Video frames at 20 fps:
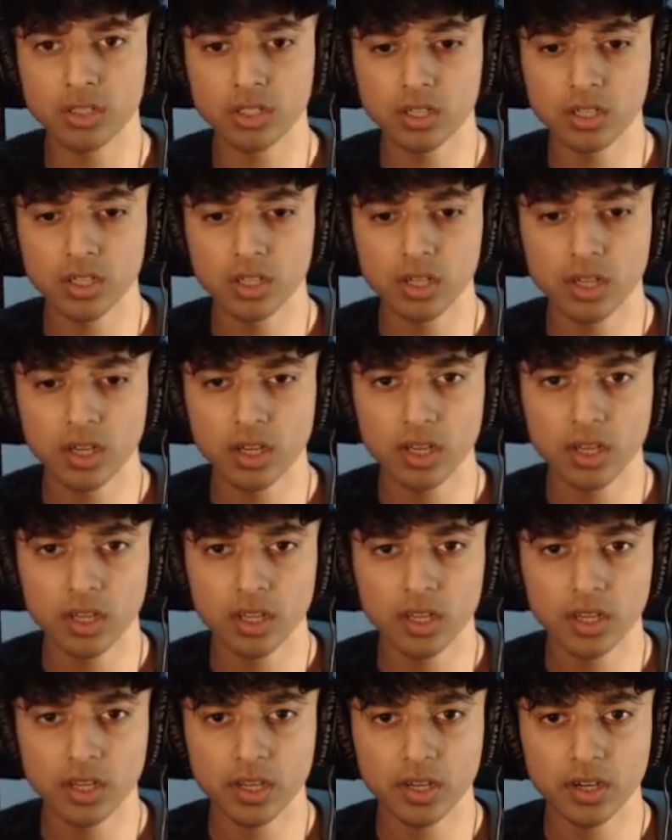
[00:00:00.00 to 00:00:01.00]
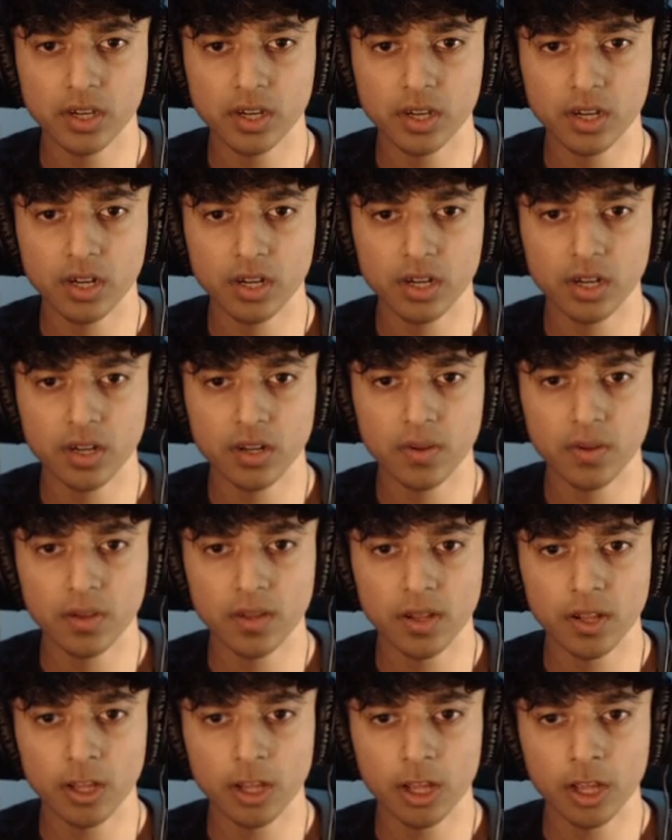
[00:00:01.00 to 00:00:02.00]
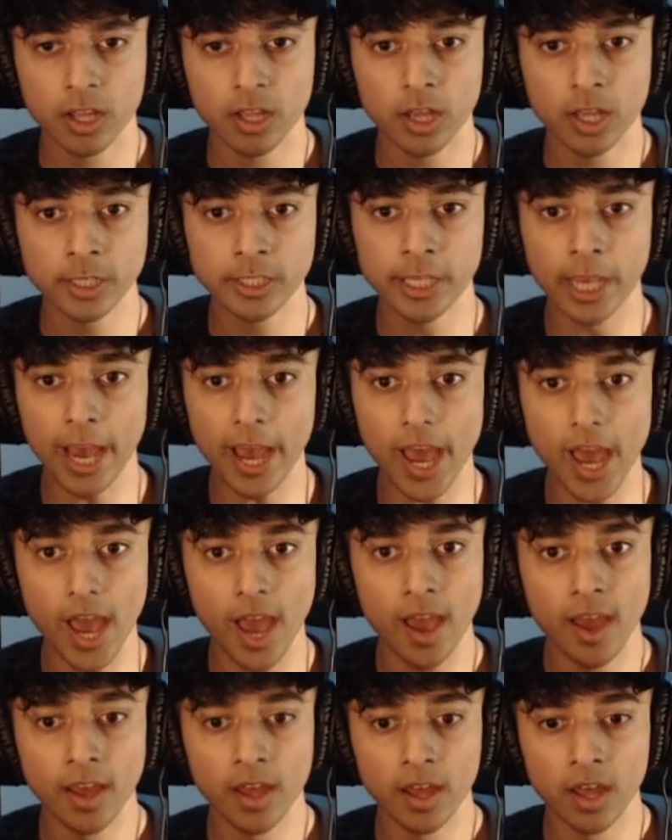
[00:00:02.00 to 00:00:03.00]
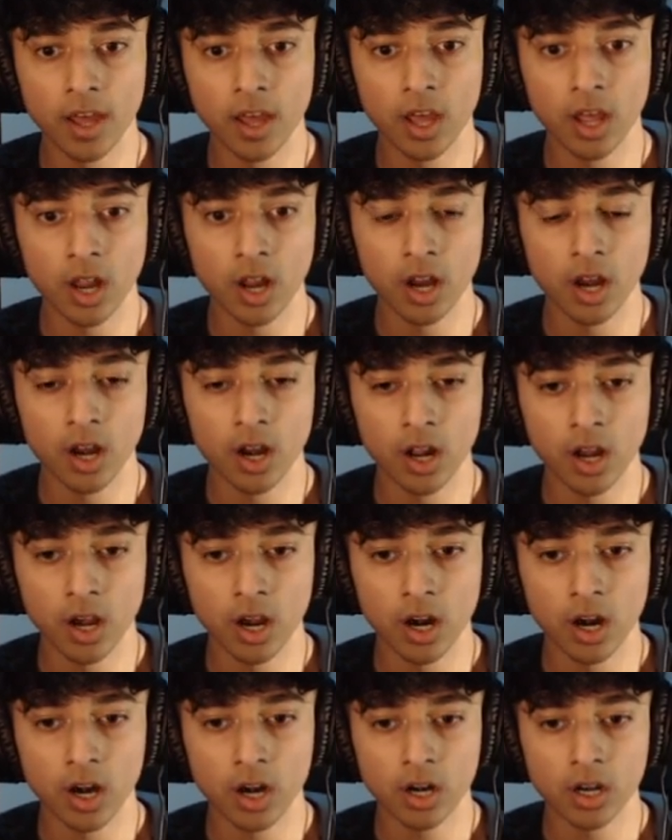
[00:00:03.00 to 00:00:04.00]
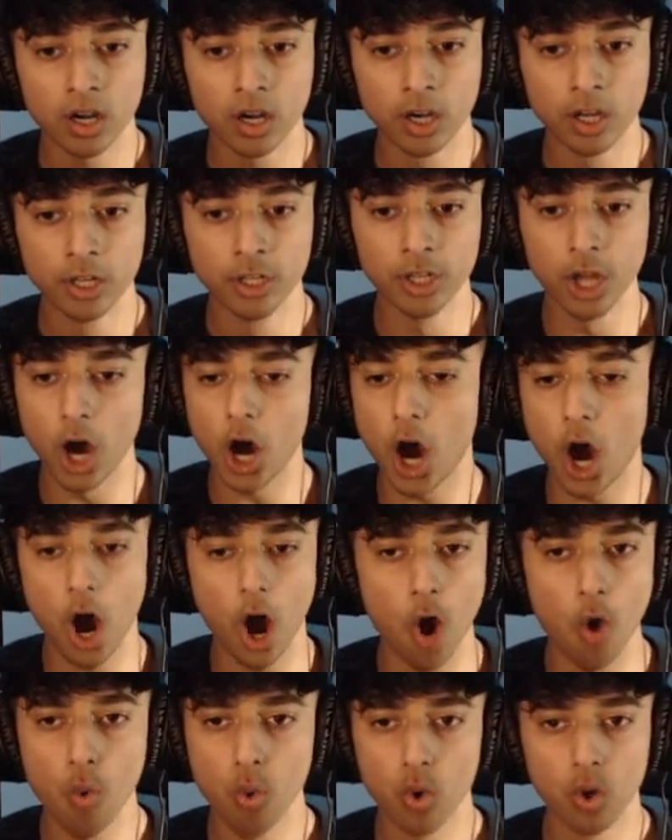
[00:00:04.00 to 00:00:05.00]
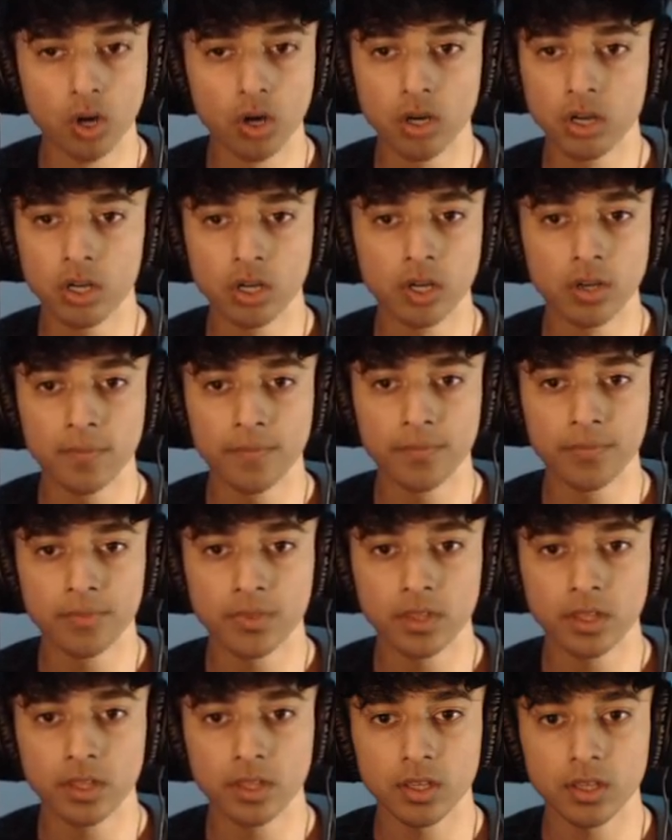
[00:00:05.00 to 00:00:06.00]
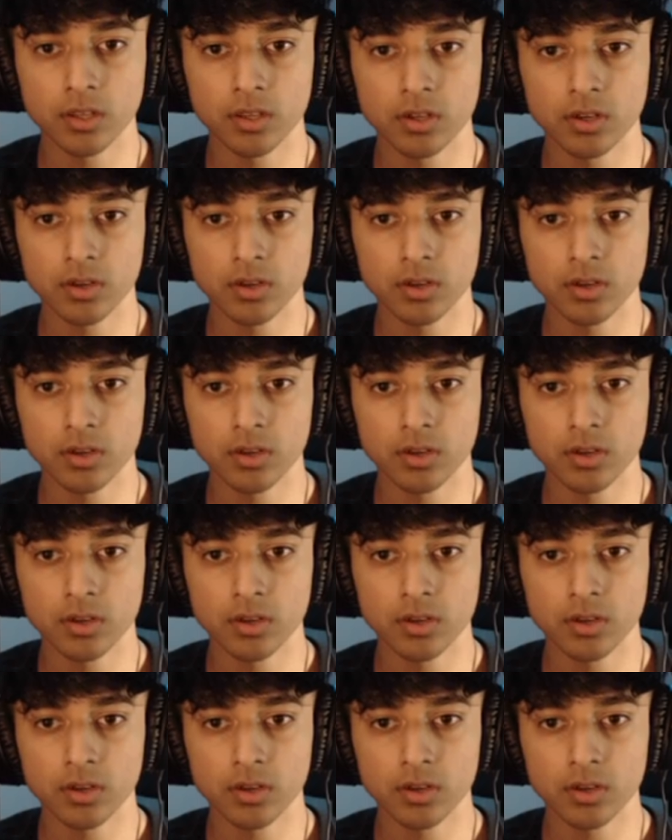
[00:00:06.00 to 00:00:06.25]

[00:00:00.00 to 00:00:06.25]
I can hear her. Yeah. I can feel her clawing back inside of me.